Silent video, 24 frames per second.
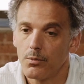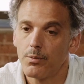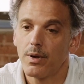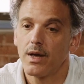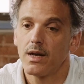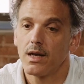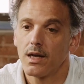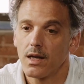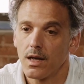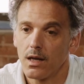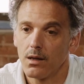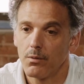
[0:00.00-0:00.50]

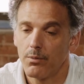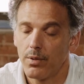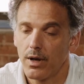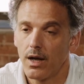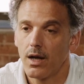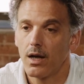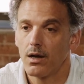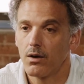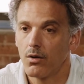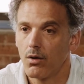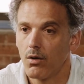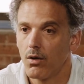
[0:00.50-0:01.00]
depending
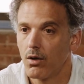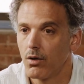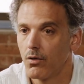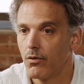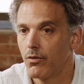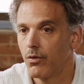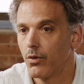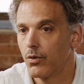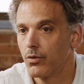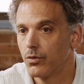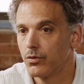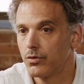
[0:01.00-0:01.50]
upon all
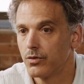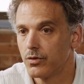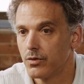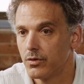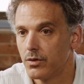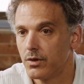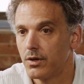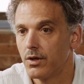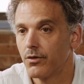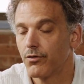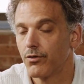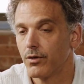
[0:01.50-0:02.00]
of those
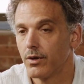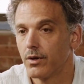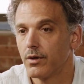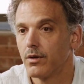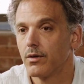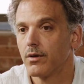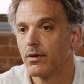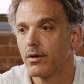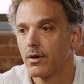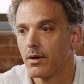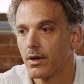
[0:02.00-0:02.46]
different